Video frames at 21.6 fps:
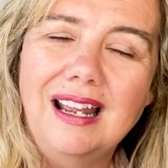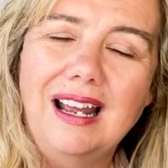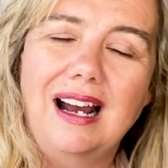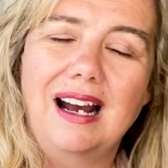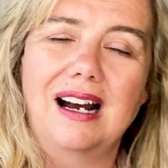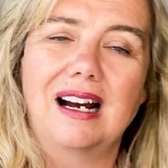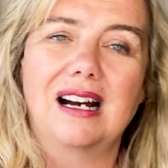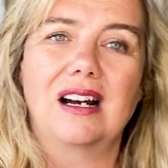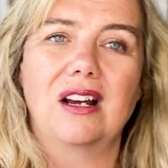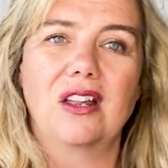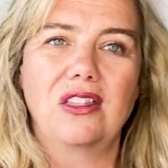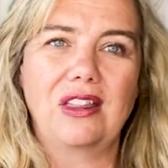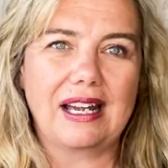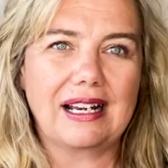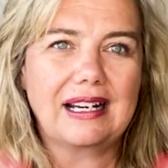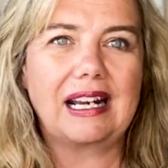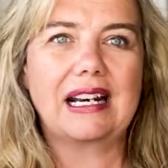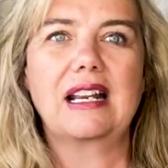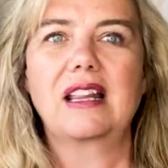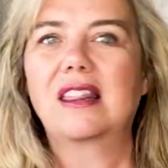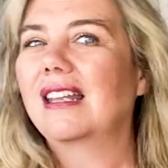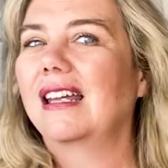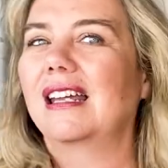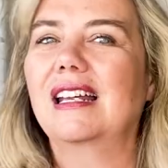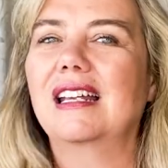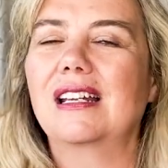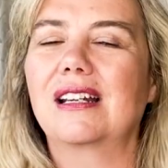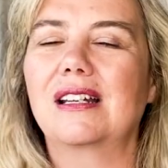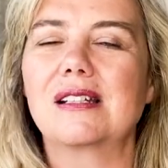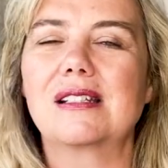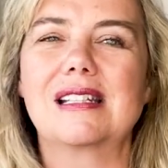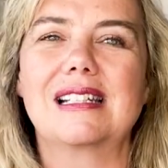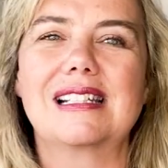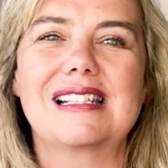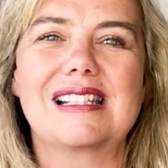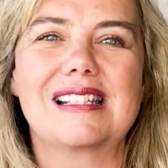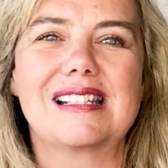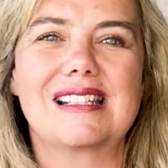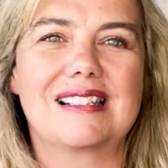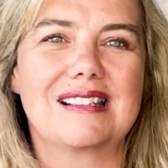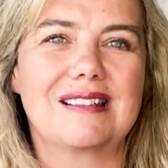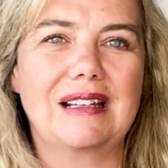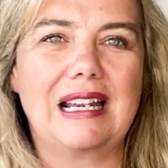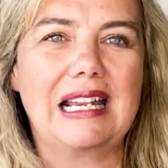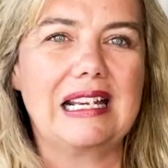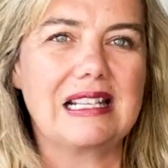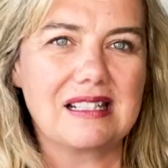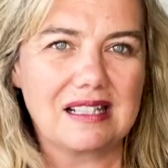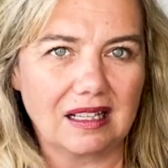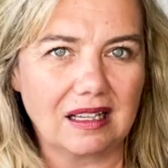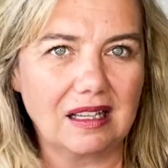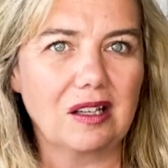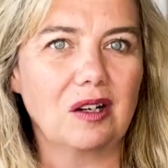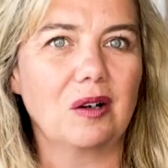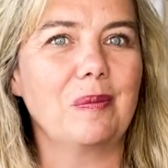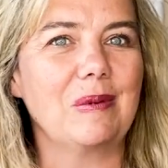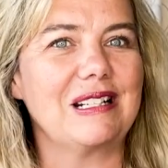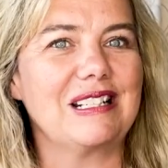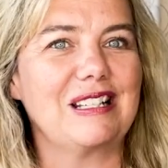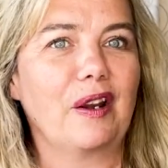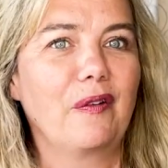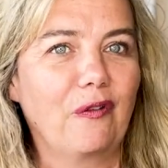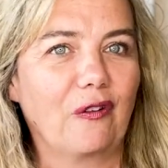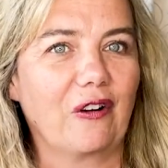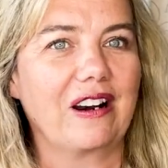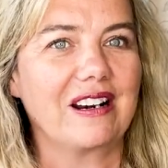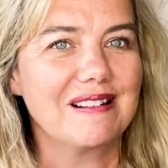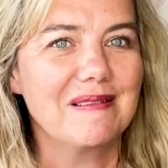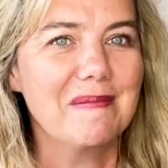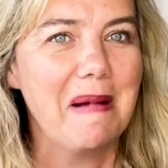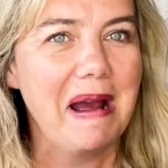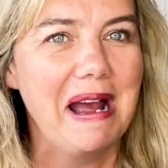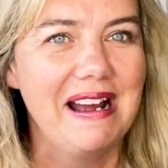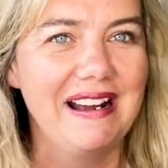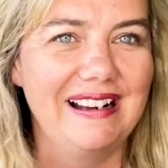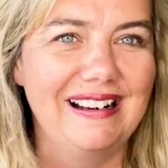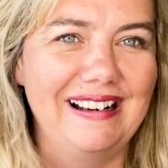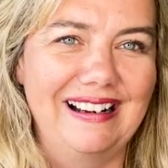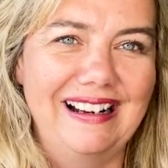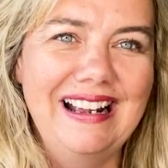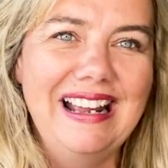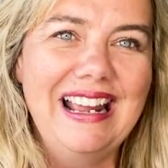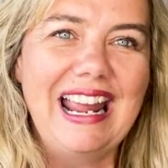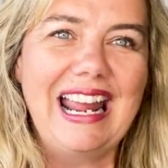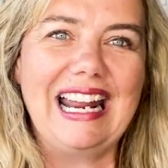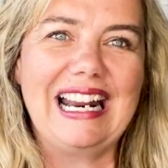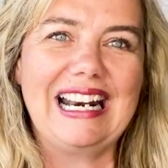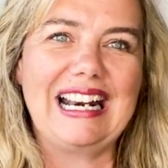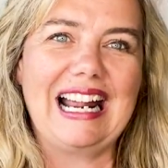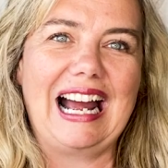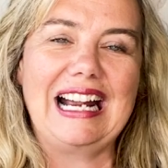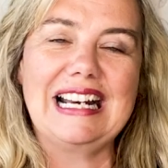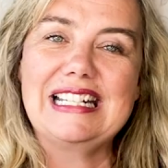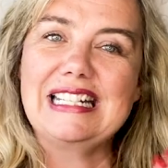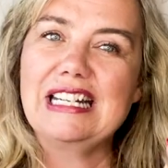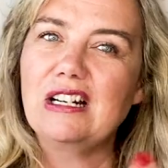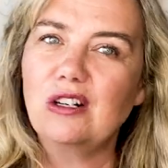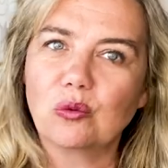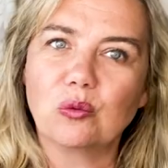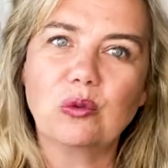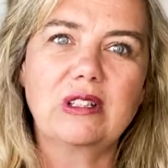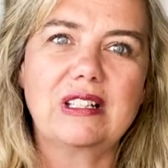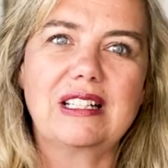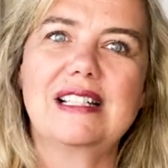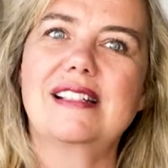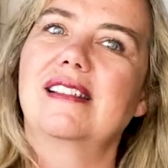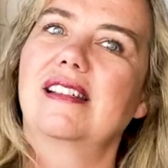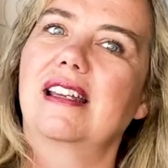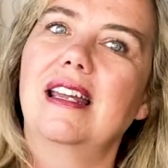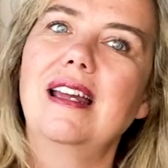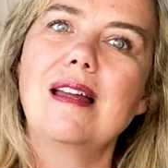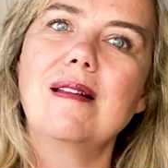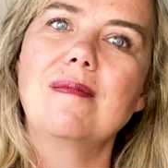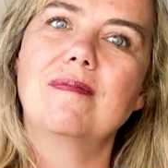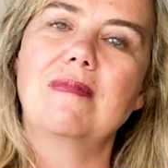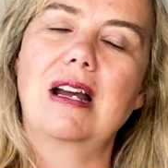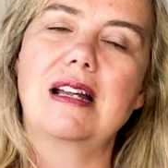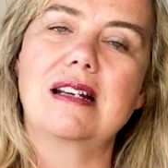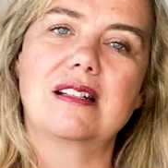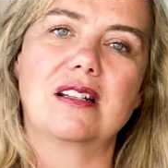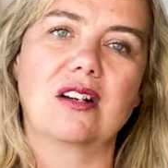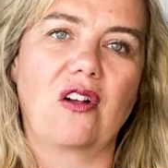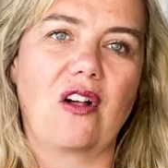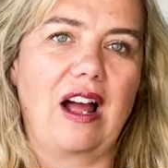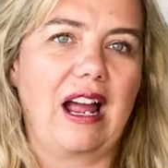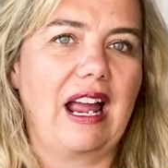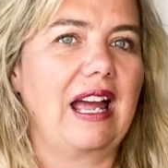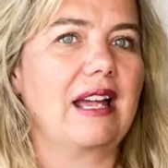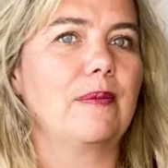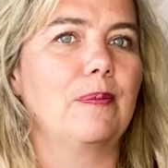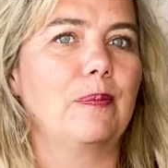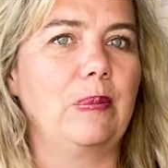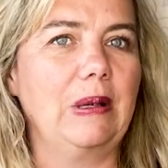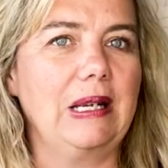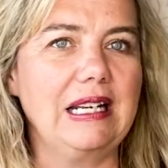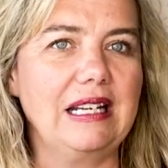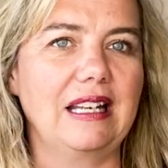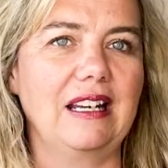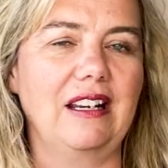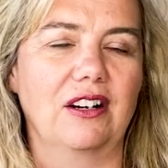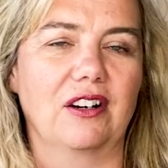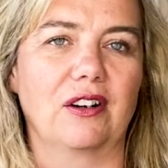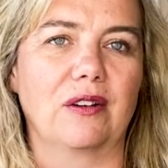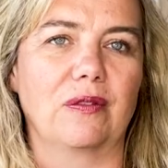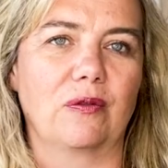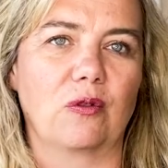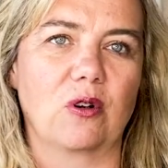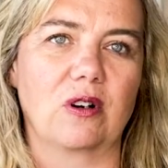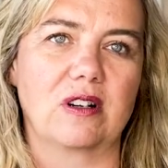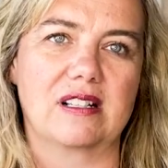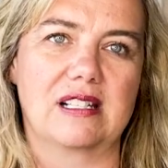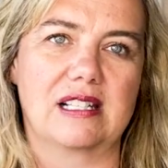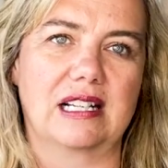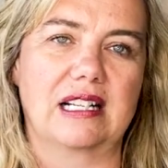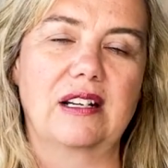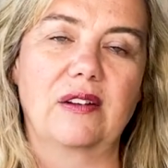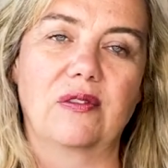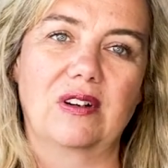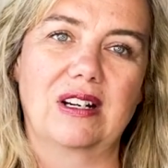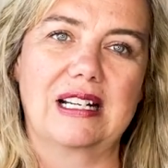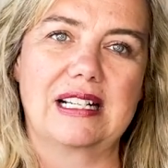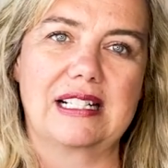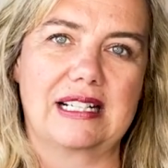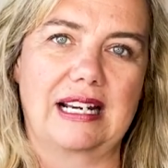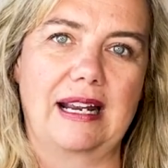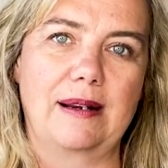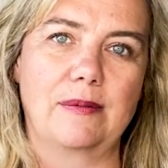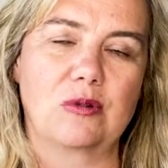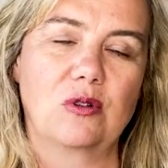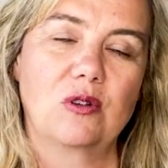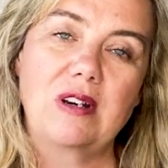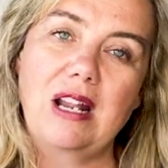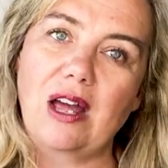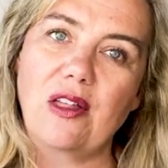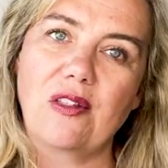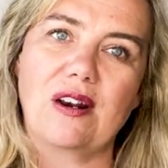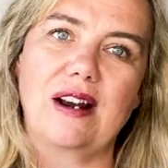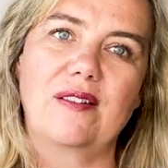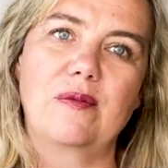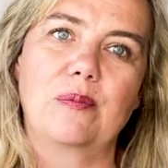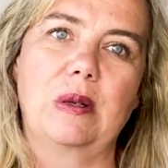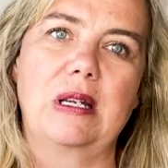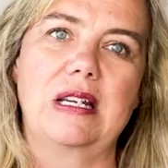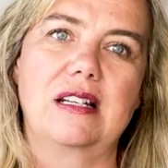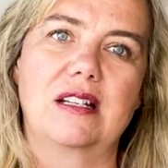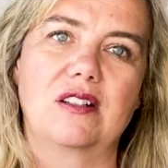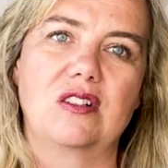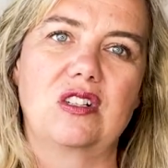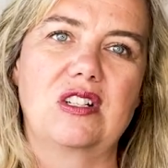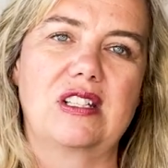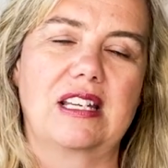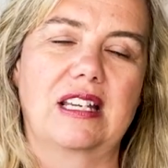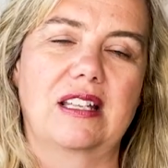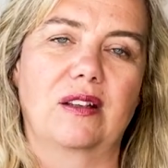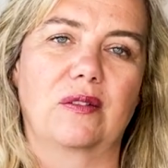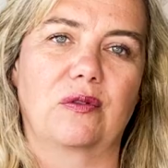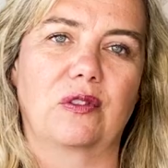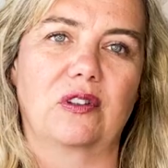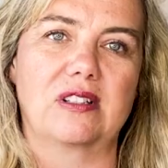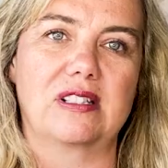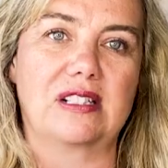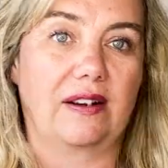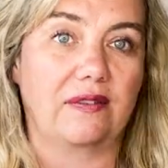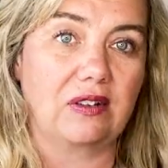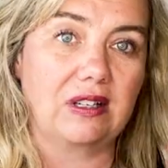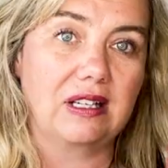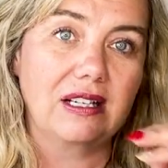that kind of thing, because it's a little bit different. And I didn't really see it until I had been here for a significant time. So now that I've been in New Zealand for 7